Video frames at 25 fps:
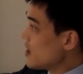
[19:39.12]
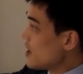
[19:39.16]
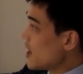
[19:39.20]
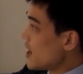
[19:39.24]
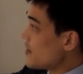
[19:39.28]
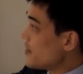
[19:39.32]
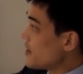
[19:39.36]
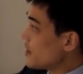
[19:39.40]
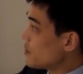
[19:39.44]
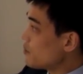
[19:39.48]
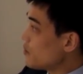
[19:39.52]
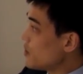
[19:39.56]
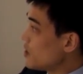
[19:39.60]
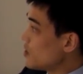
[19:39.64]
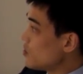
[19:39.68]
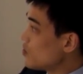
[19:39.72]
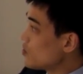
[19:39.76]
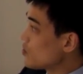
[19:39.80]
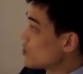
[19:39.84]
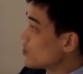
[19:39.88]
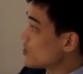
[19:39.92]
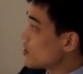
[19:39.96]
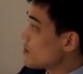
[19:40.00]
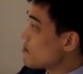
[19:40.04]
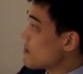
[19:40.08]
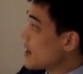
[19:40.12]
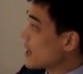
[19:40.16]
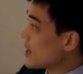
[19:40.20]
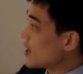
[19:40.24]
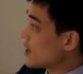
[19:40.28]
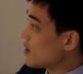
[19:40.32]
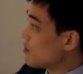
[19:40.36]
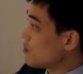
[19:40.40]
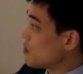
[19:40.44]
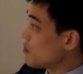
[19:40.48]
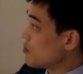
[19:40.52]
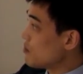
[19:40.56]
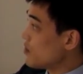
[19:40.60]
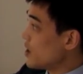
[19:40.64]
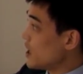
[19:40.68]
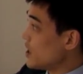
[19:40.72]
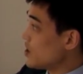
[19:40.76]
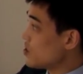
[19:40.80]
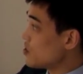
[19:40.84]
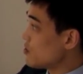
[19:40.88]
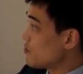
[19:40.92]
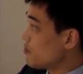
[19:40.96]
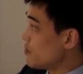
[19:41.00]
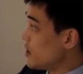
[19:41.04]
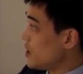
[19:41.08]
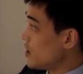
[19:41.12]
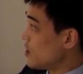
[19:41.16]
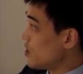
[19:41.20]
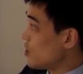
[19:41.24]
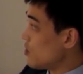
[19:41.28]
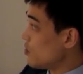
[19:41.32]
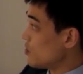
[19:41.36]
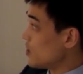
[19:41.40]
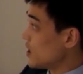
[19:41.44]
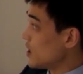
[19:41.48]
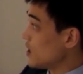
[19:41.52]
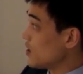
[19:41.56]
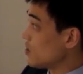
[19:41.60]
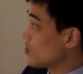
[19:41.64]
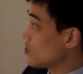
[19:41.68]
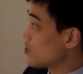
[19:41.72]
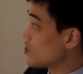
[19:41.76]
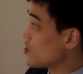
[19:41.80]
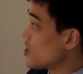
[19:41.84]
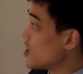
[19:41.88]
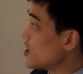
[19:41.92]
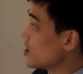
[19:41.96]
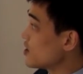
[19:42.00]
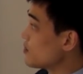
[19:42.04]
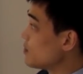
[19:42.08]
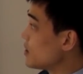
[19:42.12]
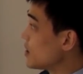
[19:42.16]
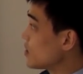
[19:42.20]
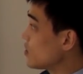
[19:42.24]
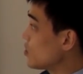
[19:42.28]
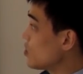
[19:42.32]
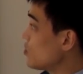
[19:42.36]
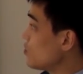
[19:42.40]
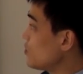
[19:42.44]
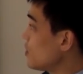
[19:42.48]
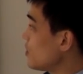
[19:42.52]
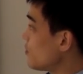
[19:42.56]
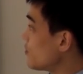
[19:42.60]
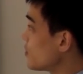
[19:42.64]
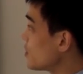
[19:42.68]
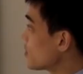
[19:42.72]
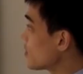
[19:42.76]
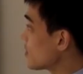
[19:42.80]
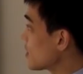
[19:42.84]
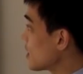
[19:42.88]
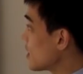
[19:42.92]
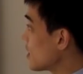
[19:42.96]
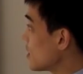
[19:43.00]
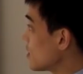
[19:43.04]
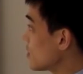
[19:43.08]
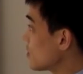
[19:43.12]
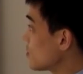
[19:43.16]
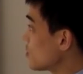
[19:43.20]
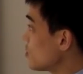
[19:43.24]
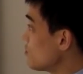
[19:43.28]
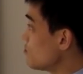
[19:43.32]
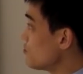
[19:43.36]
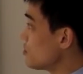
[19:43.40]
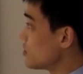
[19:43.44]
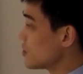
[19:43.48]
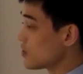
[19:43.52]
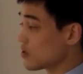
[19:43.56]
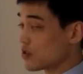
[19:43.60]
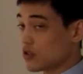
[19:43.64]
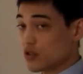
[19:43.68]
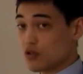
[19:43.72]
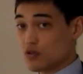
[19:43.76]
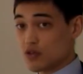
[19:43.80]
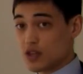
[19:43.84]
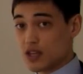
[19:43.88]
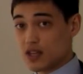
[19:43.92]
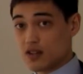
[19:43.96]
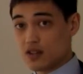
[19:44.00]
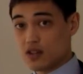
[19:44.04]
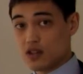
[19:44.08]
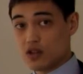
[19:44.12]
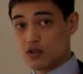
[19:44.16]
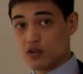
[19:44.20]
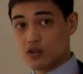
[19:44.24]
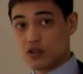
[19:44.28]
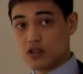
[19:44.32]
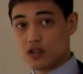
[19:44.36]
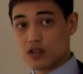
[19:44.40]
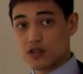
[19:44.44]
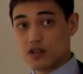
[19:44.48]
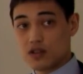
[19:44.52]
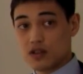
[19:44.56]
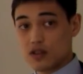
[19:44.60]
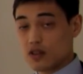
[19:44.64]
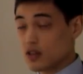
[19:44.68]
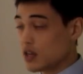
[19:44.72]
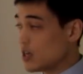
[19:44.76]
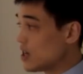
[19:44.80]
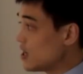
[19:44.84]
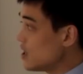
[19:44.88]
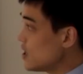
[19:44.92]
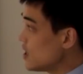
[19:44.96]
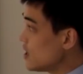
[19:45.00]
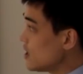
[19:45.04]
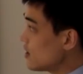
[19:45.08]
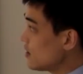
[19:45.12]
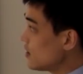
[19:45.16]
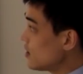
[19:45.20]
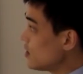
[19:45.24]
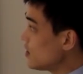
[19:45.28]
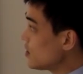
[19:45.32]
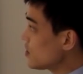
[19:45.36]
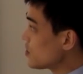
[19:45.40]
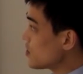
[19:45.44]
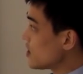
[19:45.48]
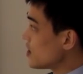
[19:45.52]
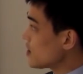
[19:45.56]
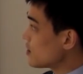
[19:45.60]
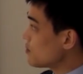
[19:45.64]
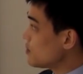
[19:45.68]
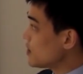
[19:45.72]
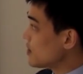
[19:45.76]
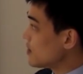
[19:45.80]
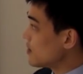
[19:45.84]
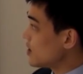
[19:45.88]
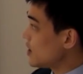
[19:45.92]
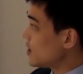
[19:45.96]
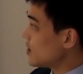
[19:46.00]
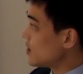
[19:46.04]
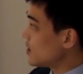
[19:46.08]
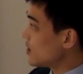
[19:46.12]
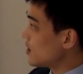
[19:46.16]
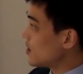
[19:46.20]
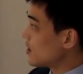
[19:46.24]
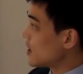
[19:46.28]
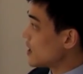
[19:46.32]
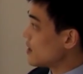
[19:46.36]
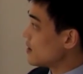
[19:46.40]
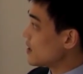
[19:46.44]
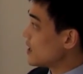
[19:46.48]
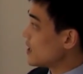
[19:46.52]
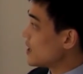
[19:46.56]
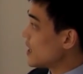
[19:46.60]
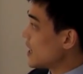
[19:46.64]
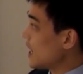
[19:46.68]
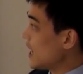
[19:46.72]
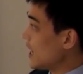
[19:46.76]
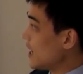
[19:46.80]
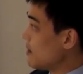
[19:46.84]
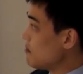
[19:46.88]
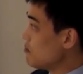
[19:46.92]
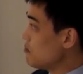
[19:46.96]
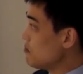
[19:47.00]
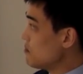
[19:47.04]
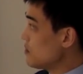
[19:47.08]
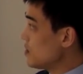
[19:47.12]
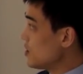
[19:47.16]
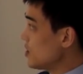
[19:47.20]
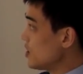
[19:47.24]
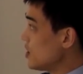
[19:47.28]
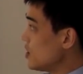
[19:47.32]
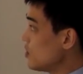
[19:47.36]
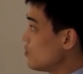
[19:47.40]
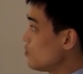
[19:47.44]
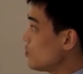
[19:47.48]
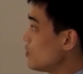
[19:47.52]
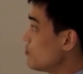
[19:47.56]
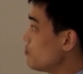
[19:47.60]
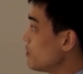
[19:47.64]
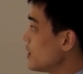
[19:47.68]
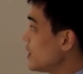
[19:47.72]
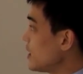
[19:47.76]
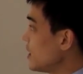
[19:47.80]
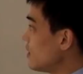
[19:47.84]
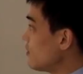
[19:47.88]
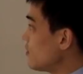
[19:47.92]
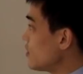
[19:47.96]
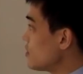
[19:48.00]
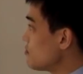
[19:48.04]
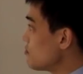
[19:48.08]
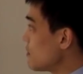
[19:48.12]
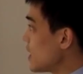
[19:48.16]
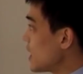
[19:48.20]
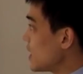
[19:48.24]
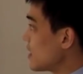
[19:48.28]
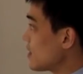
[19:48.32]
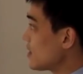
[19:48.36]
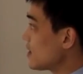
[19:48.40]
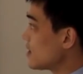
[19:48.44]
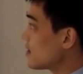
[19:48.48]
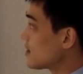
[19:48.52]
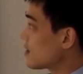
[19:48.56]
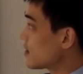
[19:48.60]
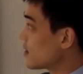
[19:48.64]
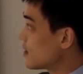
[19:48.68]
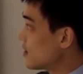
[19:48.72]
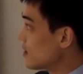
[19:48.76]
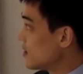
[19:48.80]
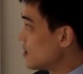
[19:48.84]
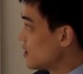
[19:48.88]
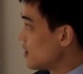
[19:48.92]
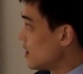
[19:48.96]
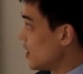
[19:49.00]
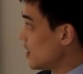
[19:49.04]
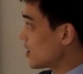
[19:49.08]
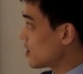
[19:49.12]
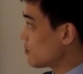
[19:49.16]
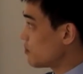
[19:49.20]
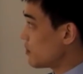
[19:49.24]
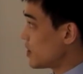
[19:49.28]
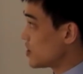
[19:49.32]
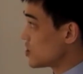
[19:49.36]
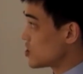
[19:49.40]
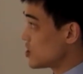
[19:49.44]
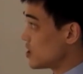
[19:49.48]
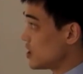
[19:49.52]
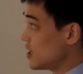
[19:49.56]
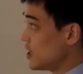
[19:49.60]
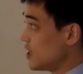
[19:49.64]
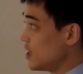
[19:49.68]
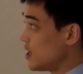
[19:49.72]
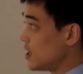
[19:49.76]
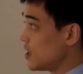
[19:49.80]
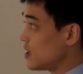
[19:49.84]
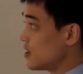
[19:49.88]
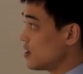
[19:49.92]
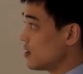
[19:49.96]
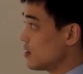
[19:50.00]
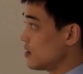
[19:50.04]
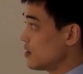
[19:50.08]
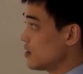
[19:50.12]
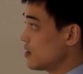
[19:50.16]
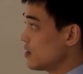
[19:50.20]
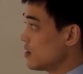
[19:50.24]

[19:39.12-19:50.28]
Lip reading: and that we use maximum ratio precoding to transmit 2 different symbols to these users. Then the transmit signal at antenna M will be given by this expression here.